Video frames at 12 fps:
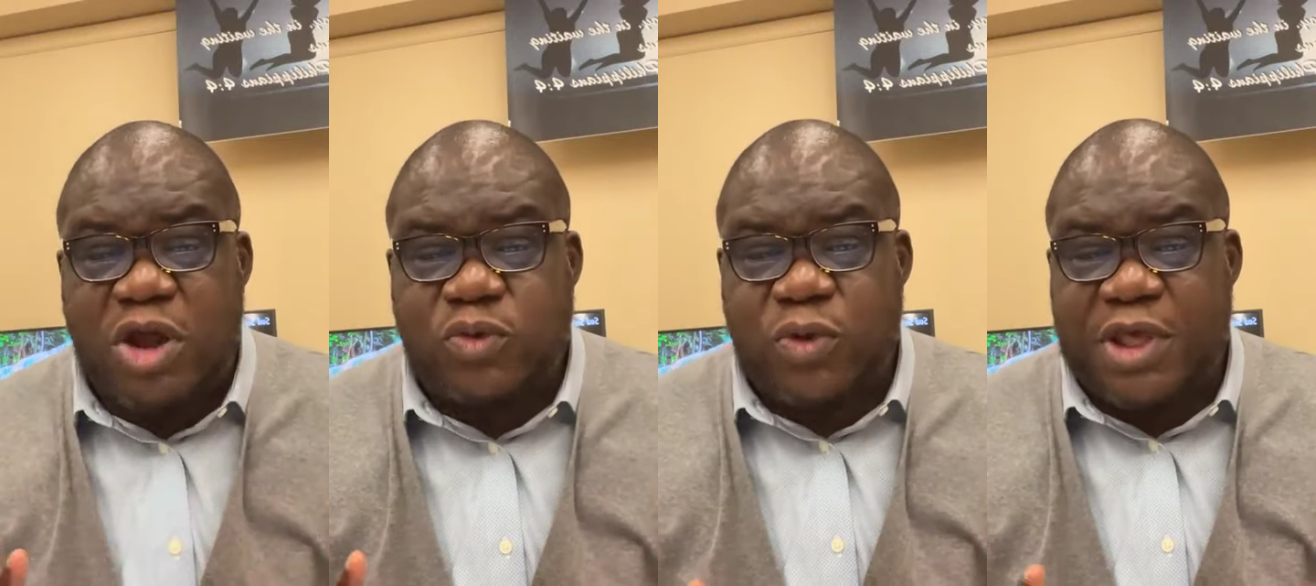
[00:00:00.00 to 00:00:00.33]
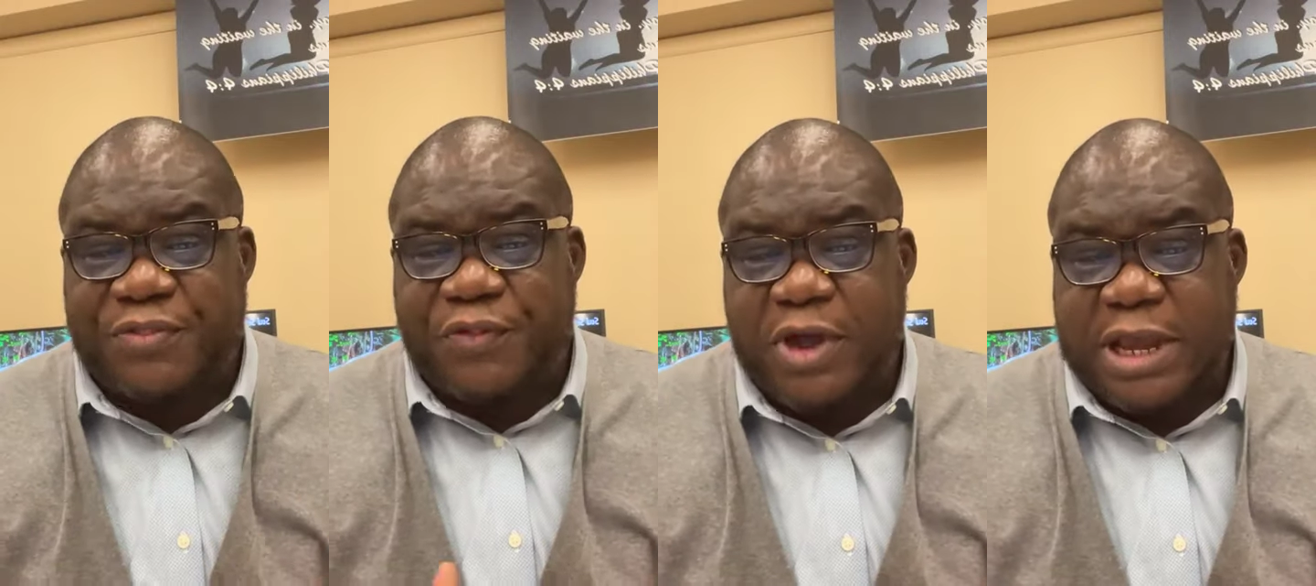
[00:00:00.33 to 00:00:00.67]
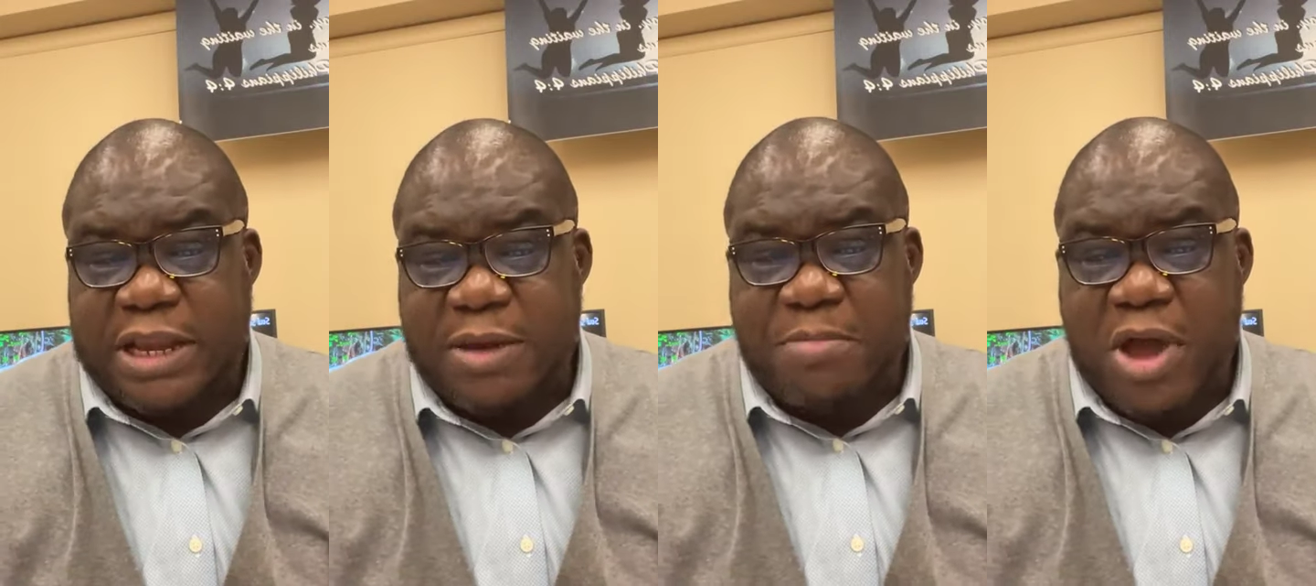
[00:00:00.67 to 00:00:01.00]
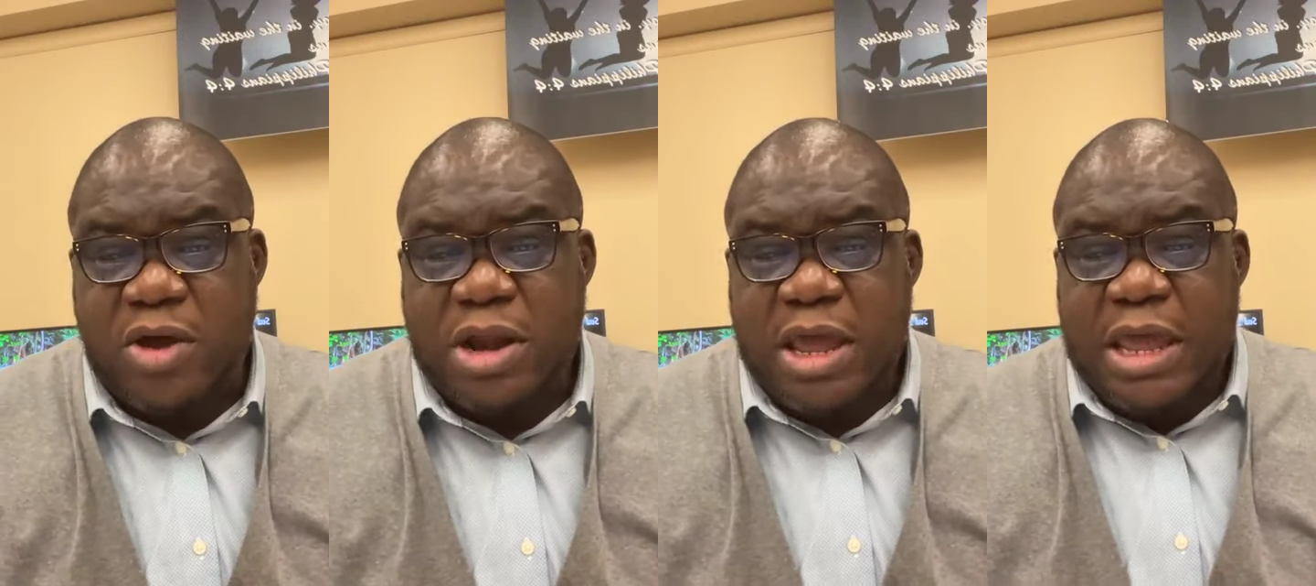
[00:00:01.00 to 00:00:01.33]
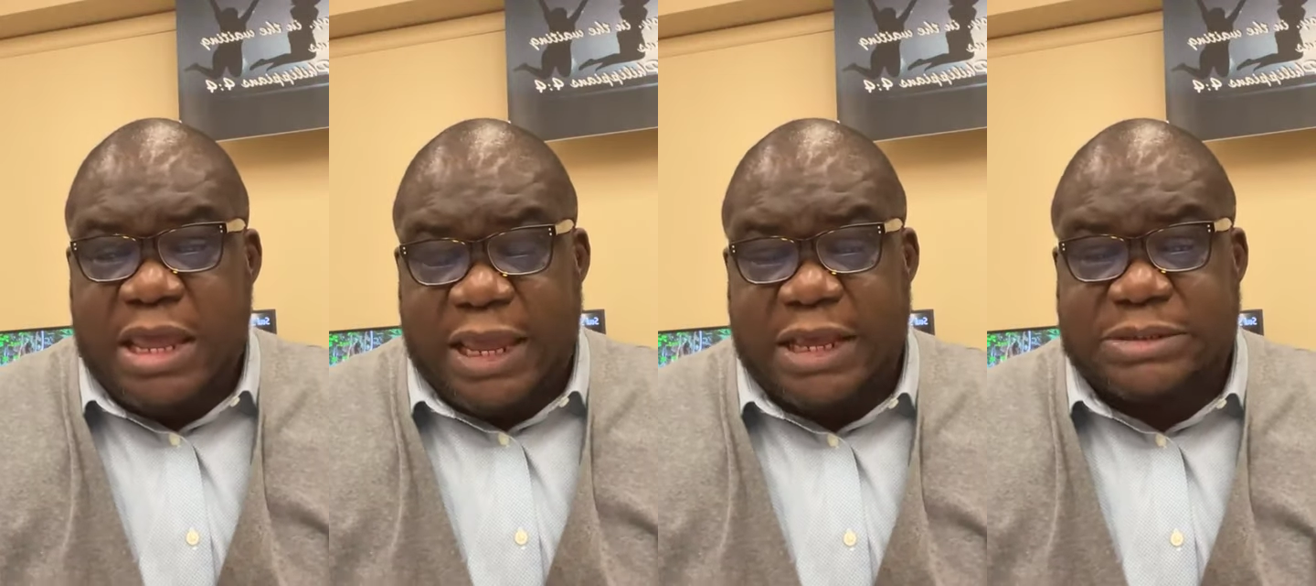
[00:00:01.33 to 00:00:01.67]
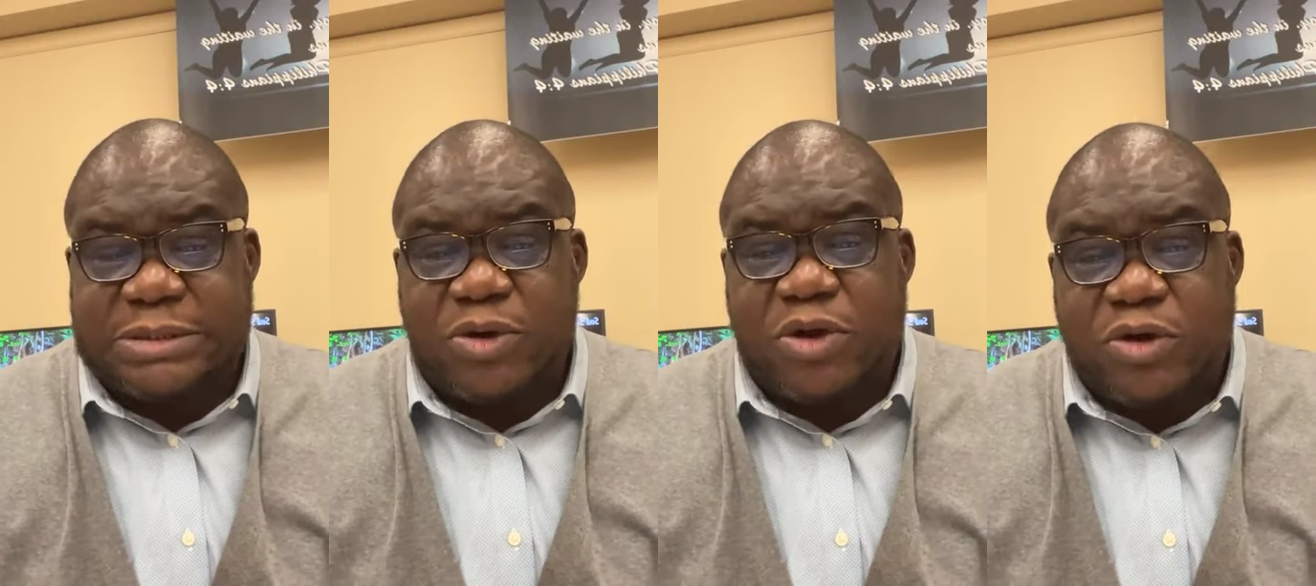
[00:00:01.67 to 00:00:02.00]
what we're talking about
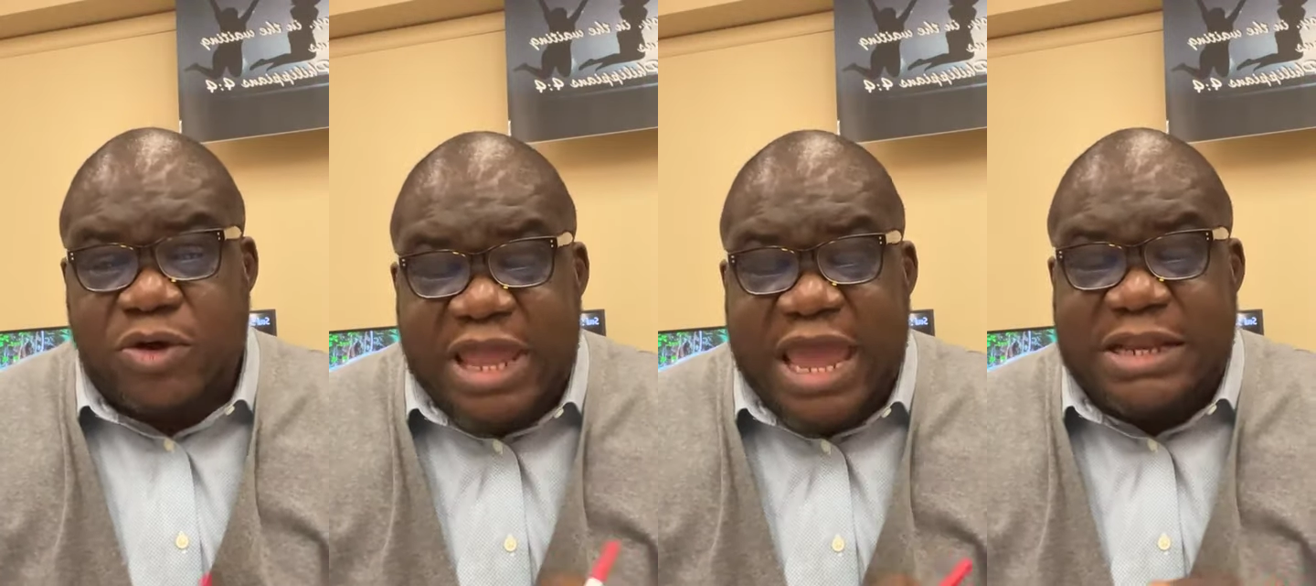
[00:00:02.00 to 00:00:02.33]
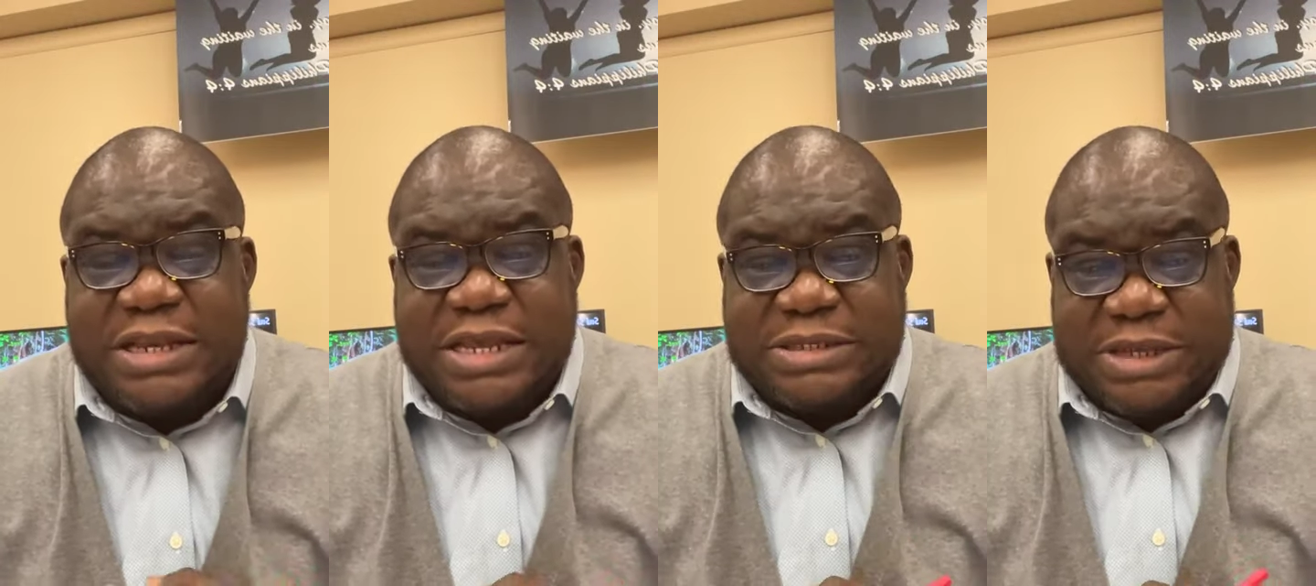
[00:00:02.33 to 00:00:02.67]
is to create